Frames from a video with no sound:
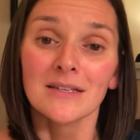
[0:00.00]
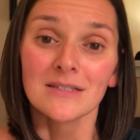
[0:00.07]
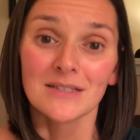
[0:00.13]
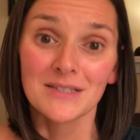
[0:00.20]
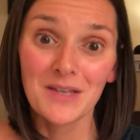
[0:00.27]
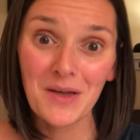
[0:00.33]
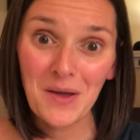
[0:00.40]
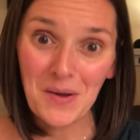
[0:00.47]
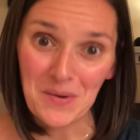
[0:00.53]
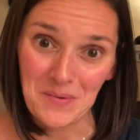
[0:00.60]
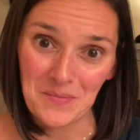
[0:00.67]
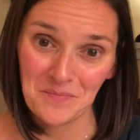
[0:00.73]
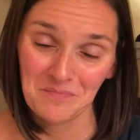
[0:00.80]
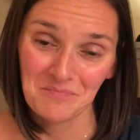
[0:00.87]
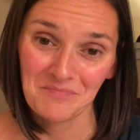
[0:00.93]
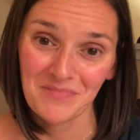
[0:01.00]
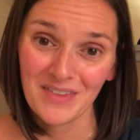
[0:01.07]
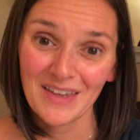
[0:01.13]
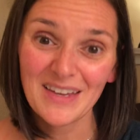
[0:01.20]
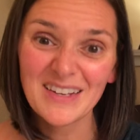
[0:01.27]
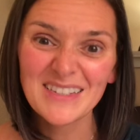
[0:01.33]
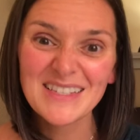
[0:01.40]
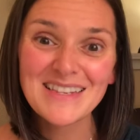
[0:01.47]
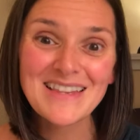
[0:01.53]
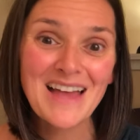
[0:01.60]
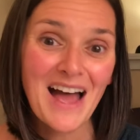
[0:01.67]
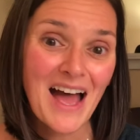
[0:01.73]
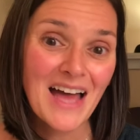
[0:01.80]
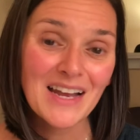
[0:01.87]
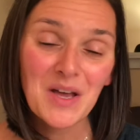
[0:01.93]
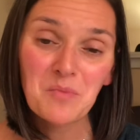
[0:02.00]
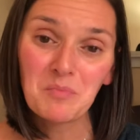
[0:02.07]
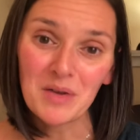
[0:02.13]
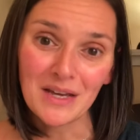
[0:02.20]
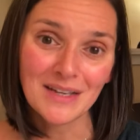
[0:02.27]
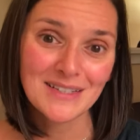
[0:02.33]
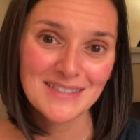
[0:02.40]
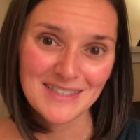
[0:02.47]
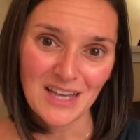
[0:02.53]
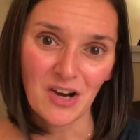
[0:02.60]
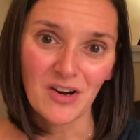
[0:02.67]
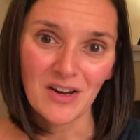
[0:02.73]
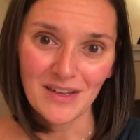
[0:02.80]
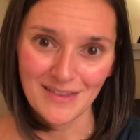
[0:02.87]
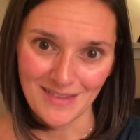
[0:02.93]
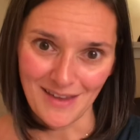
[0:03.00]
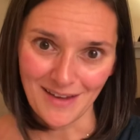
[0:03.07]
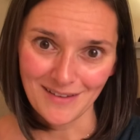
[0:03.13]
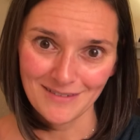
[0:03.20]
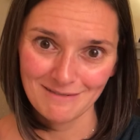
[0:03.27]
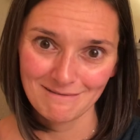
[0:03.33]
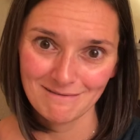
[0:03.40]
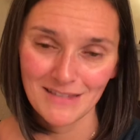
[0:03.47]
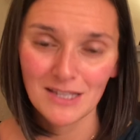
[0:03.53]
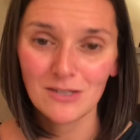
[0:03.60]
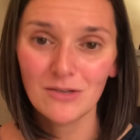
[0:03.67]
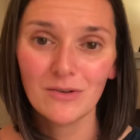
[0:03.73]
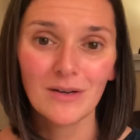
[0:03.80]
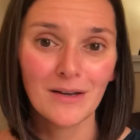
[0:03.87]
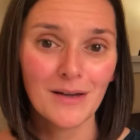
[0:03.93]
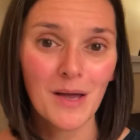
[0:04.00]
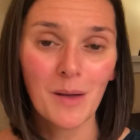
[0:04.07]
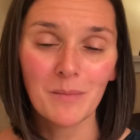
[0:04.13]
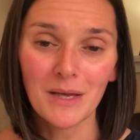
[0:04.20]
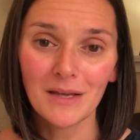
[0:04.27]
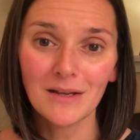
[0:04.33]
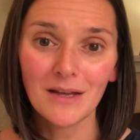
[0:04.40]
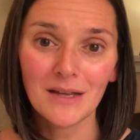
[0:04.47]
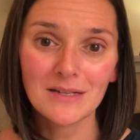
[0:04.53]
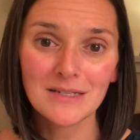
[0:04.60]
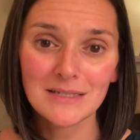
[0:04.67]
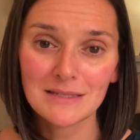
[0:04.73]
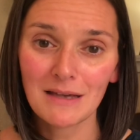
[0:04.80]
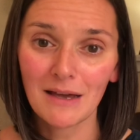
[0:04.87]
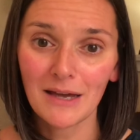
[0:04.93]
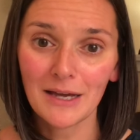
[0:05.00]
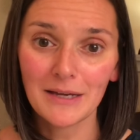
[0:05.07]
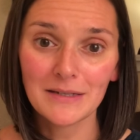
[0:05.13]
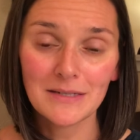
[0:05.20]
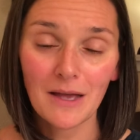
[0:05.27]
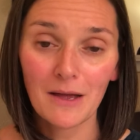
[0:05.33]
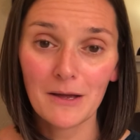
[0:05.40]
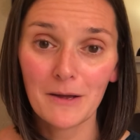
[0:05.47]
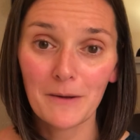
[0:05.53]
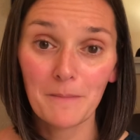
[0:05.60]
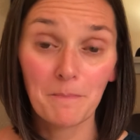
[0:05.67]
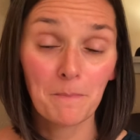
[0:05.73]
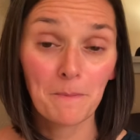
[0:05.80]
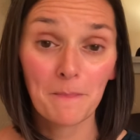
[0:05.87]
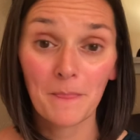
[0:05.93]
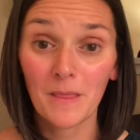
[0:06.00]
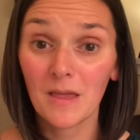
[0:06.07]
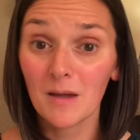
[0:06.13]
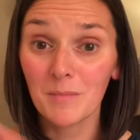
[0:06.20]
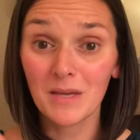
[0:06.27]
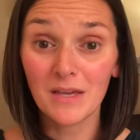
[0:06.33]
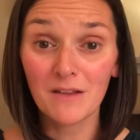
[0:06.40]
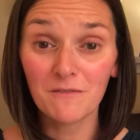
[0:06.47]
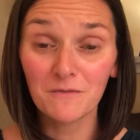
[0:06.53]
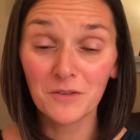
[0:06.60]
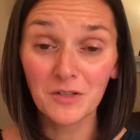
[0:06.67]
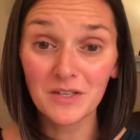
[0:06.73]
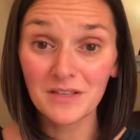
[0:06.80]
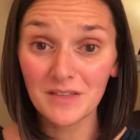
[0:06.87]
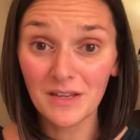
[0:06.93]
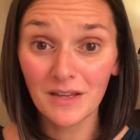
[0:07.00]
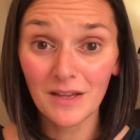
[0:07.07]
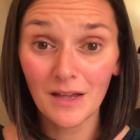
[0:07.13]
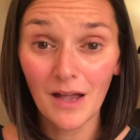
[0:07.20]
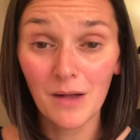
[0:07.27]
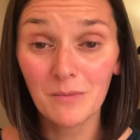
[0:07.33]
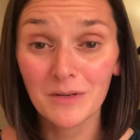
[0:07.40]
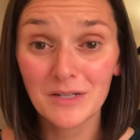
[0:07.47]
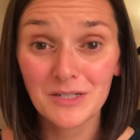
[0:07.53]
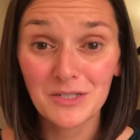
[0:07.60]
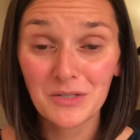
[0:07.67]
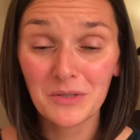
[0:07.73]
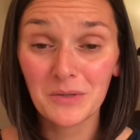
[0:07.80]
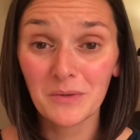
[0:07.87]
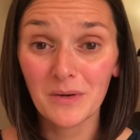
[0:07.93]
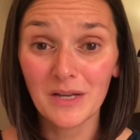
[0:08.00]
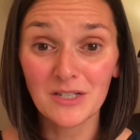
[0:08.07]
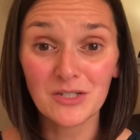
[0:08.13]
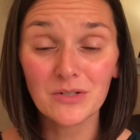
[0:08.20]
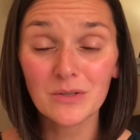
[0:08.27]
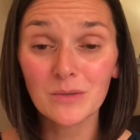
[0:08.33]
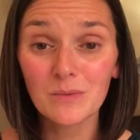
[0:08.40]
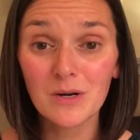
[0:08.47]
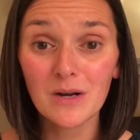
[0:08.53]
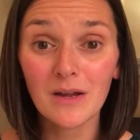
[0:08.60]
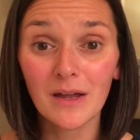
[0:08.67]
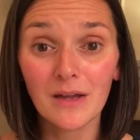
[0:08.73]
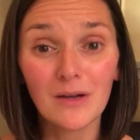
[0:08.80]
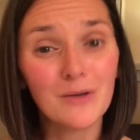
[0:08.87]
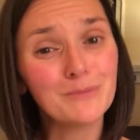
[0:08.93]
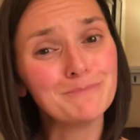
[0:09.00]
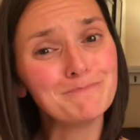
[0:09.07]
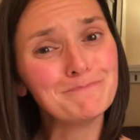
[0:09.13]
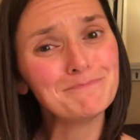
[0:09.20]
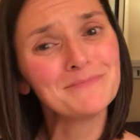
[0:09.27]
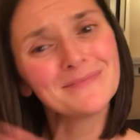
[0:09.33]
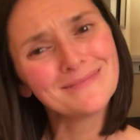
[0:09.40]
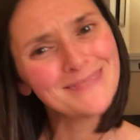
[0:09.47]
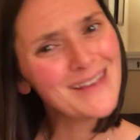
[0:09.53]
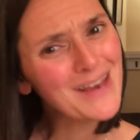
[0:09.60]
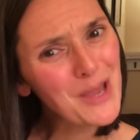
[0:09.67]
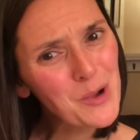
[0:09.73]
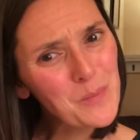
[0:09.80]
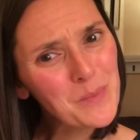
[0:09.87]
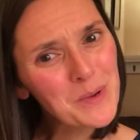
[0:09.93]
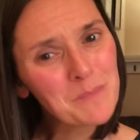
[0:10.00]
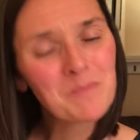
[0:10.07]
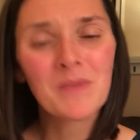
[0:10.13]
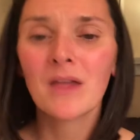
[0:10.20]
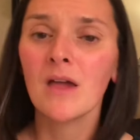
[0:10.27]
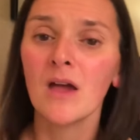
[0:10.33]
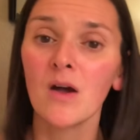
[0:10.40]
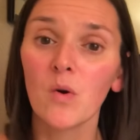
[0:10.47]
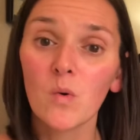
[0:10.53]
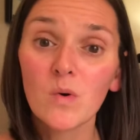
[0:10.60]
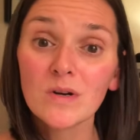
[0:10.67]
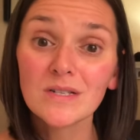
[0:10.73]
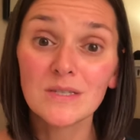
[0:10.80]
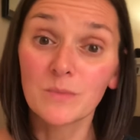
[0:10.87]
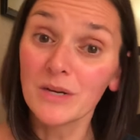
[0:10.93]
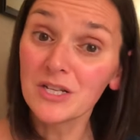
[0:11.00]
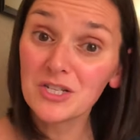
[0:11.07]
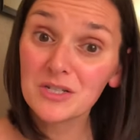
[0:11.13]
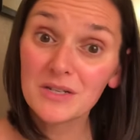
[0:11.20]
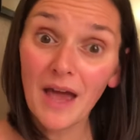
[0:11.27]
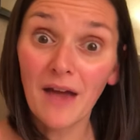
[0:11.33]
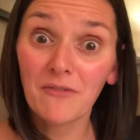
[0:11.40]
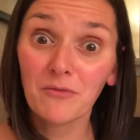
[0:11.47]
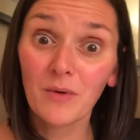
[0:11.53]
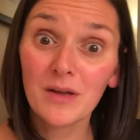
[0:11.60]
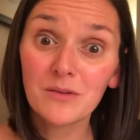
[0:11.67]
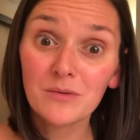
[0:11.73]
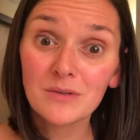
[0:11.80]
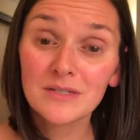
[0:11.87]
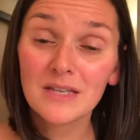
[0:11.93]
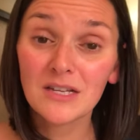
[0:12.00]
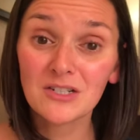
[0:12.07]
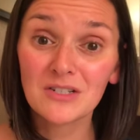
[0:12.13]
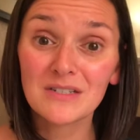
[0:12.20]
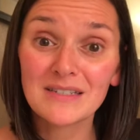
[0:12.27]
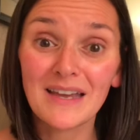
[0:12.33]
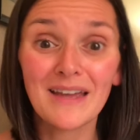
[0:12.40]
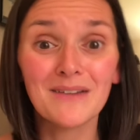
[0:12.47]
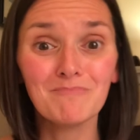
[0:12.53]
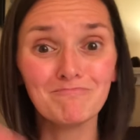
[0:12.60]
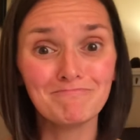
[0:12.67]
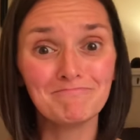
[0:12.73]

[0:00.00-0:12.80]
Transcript: So it is not a big, scary thing. You can come in and decide, coming in fully thinking, I want to do internal work, and go, nope. Or switch halfway through the session and say,